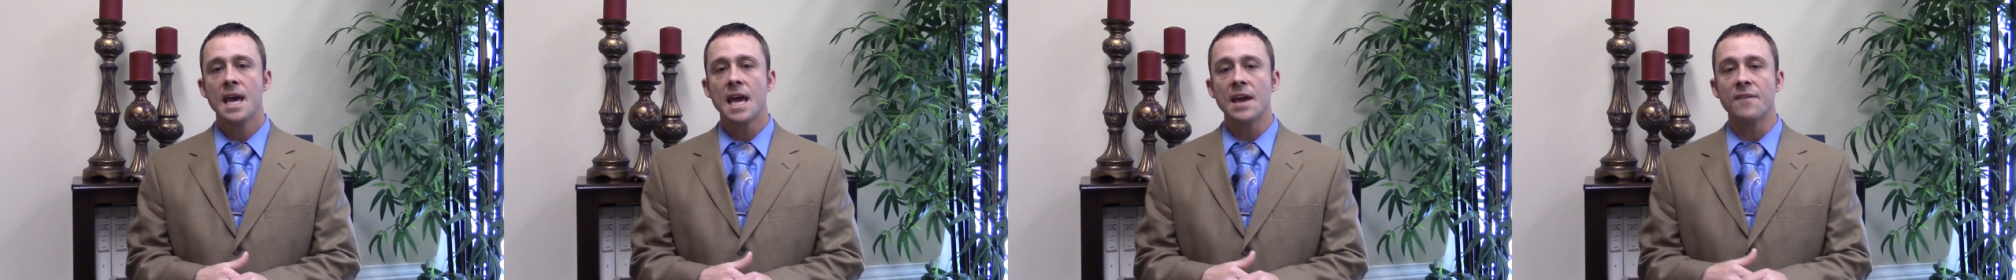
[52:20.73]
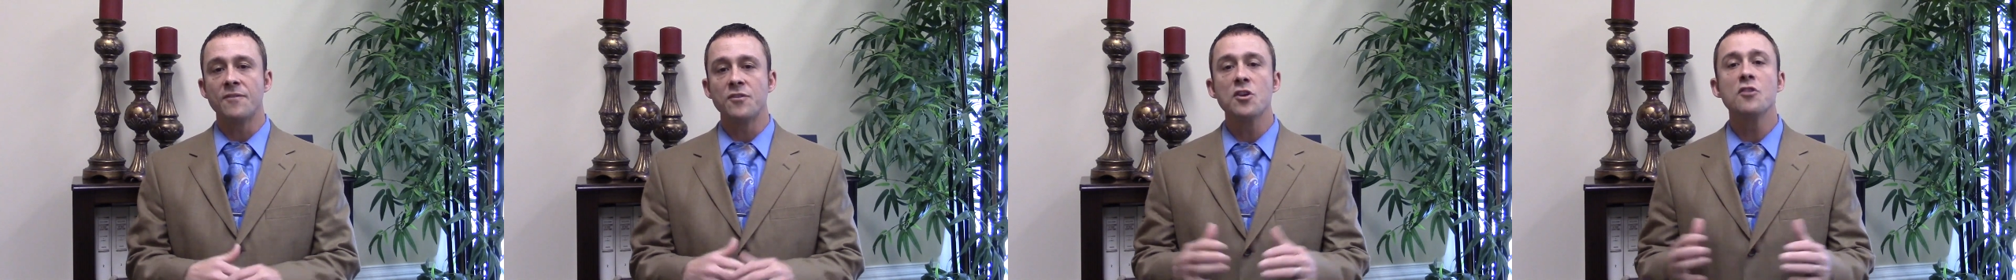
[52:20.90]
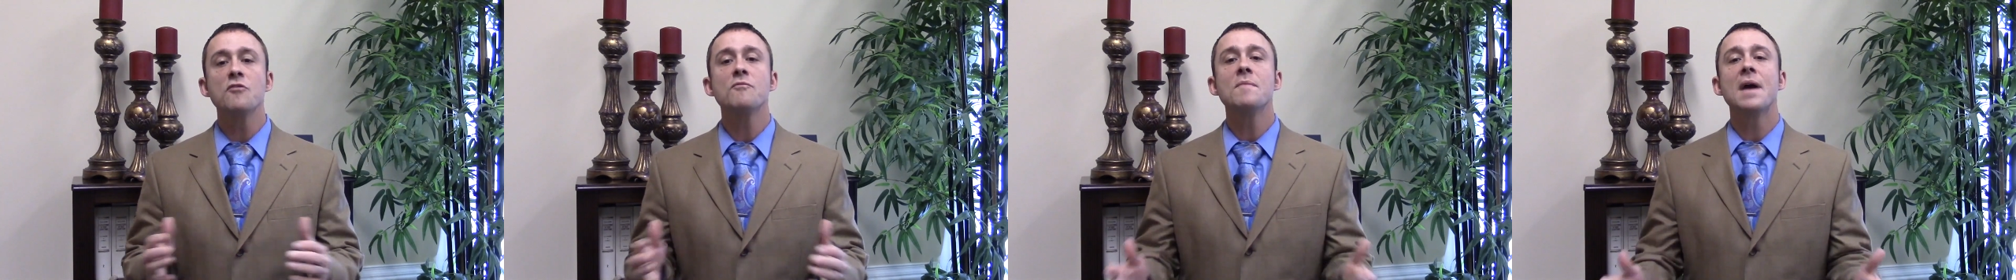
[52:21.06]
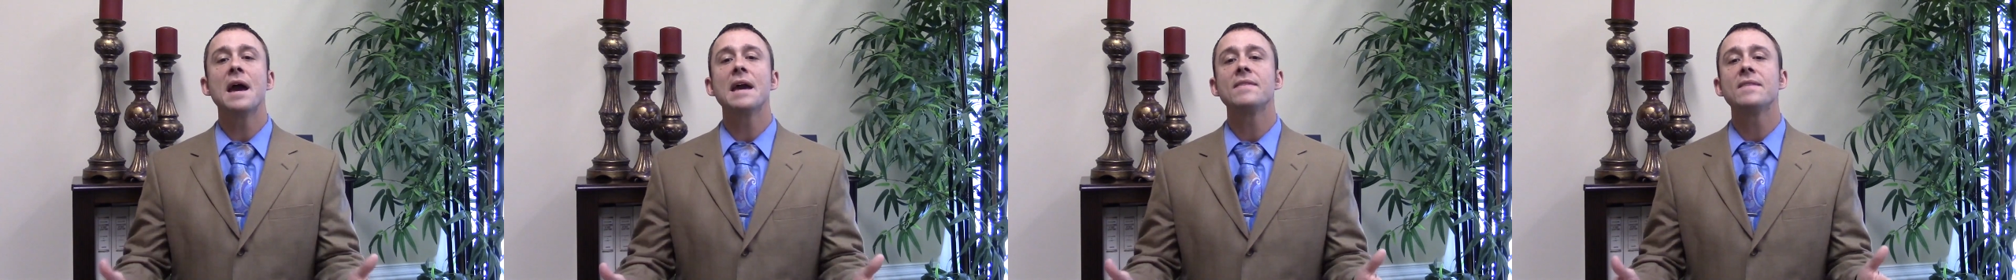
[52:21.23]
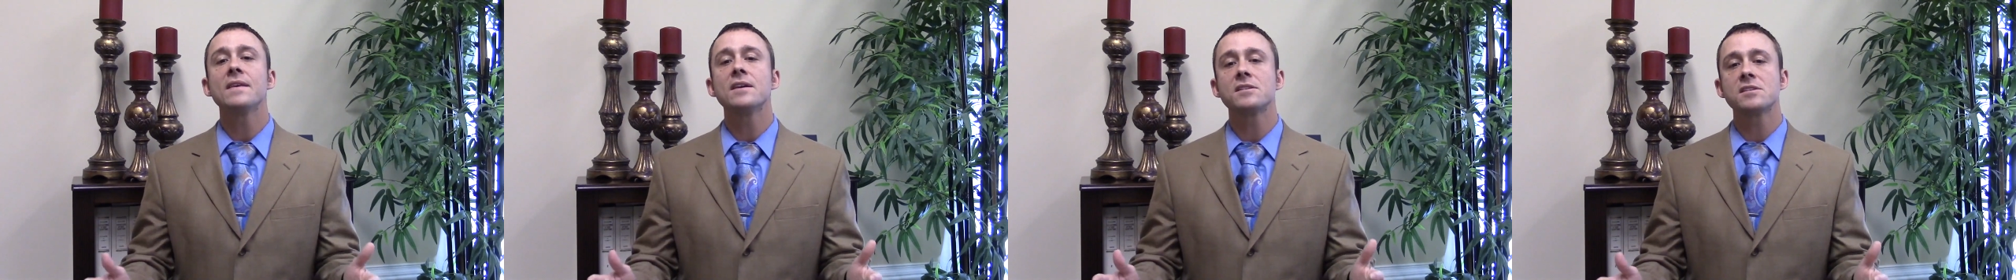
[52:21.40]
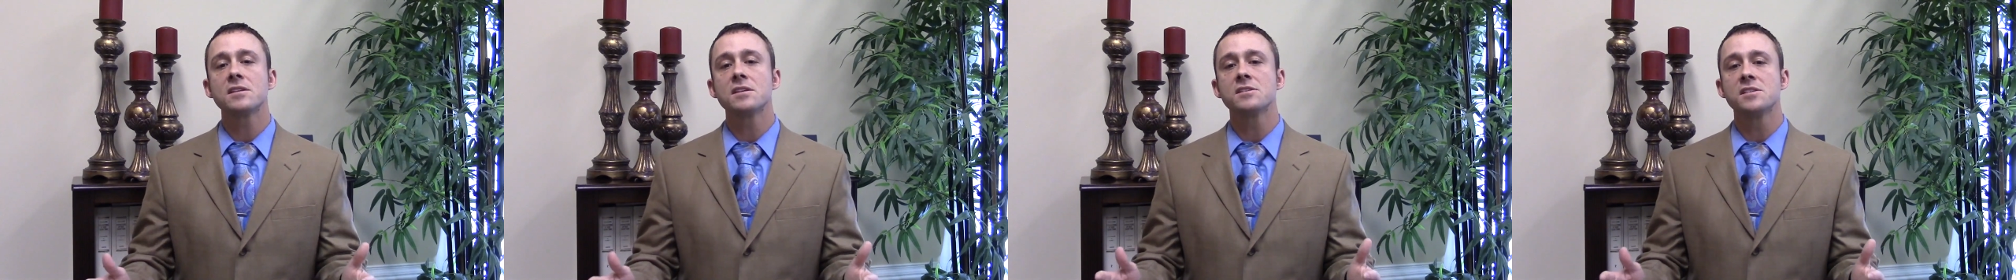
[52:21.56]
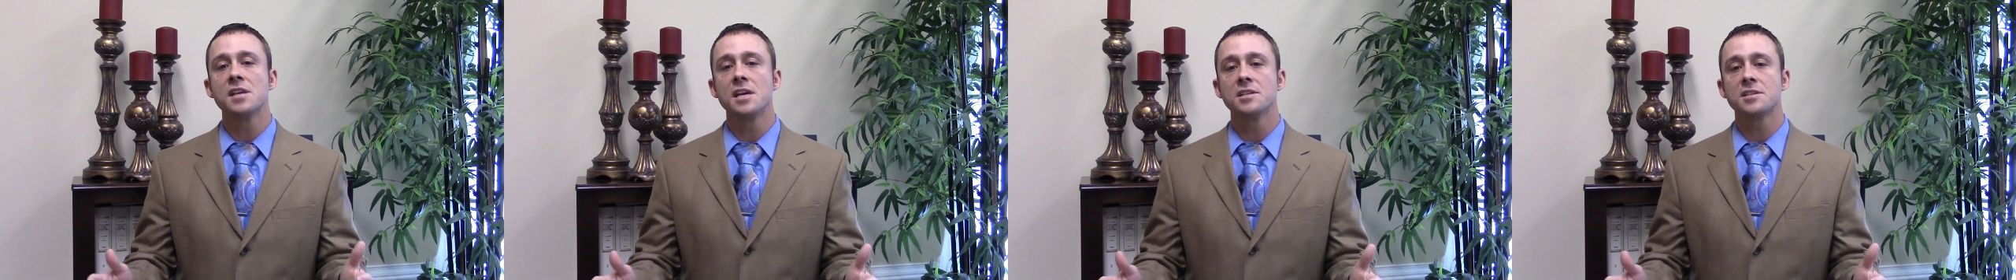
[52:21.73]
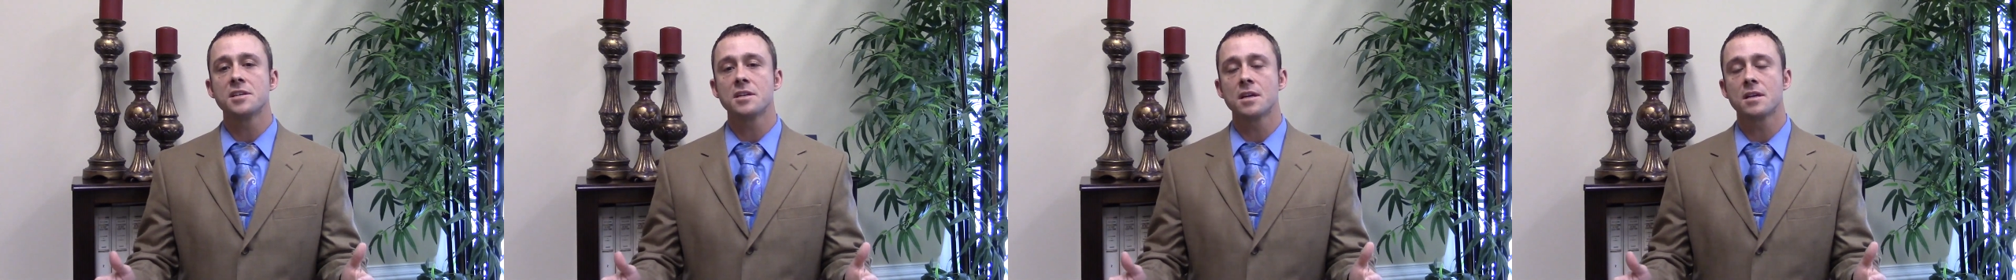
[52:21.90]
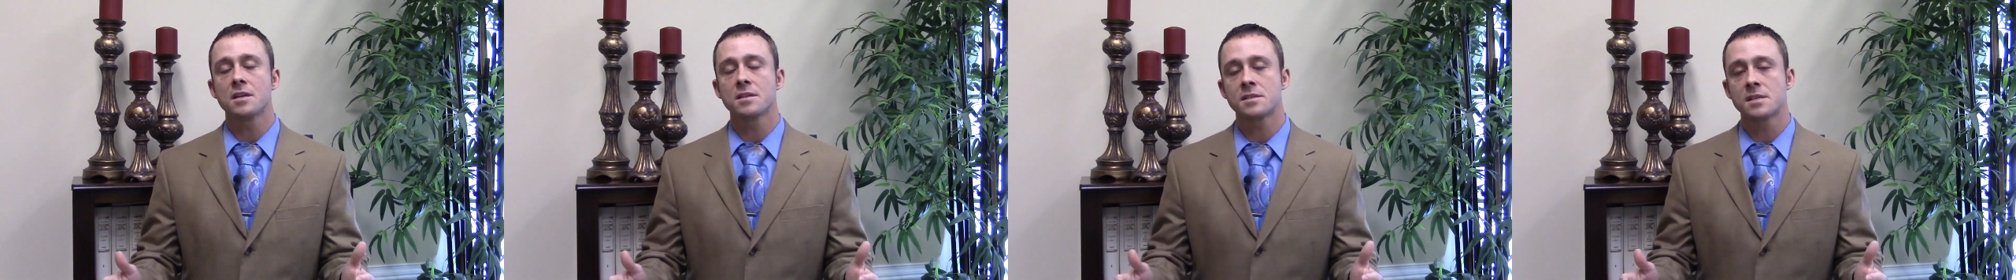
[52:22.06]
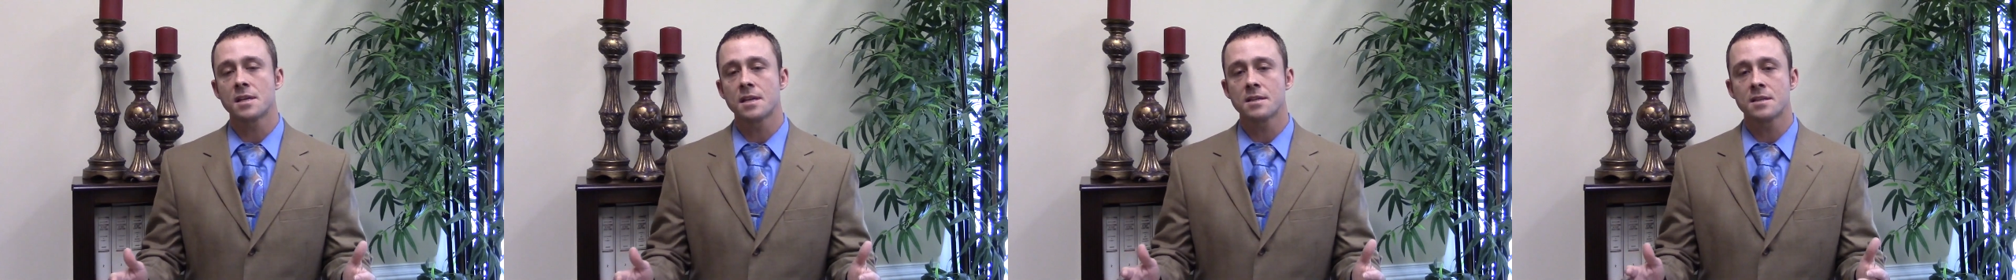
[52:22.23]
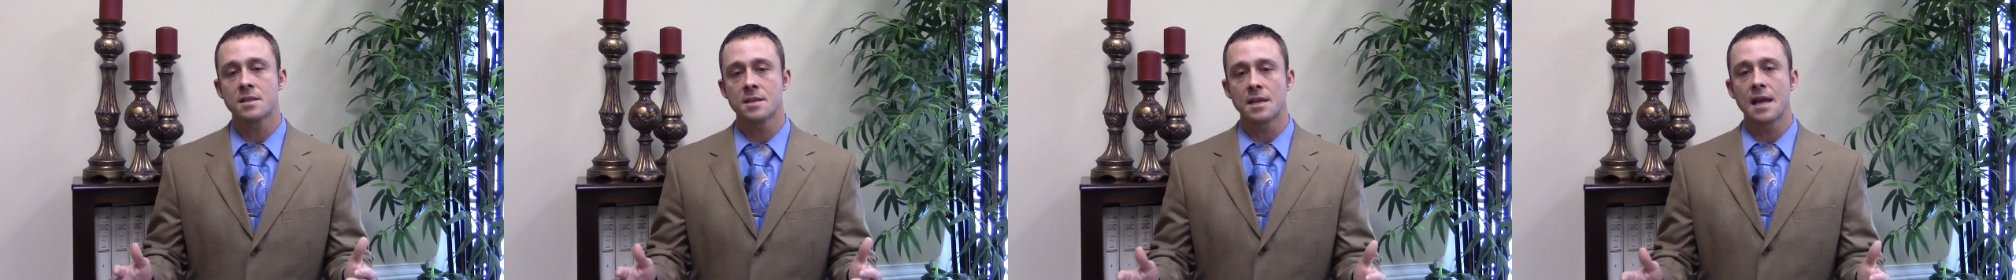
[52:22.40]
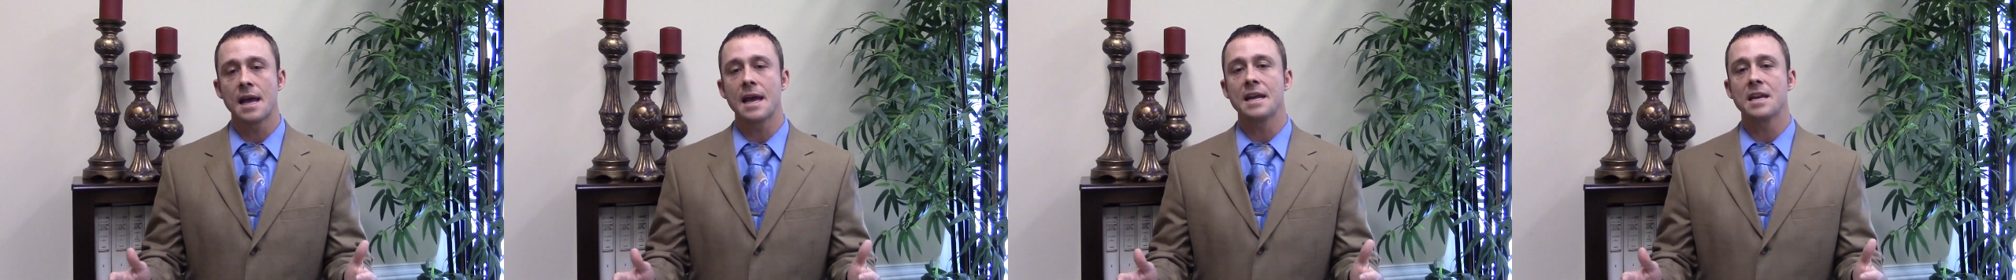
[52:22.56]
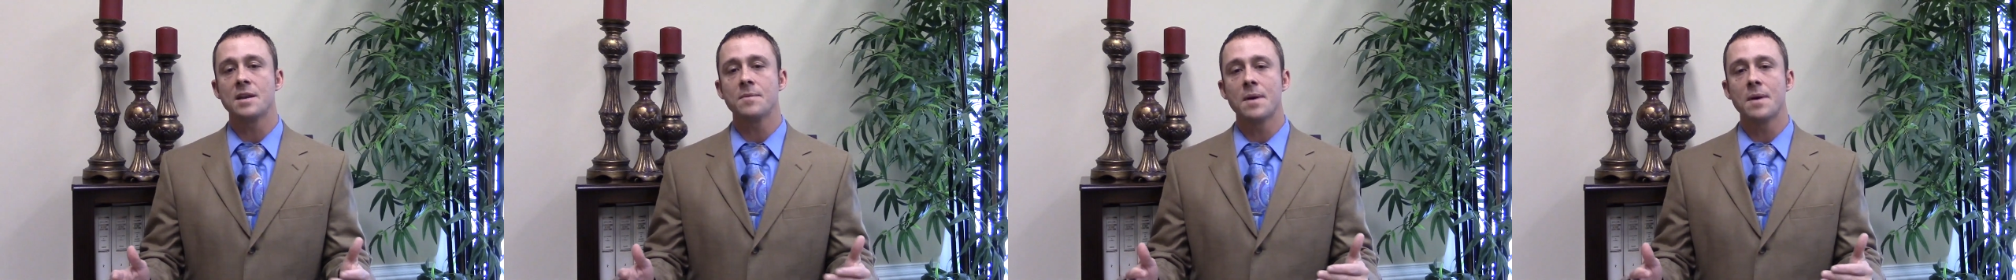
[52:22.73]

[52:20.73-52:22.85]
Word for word: If you've made this decision today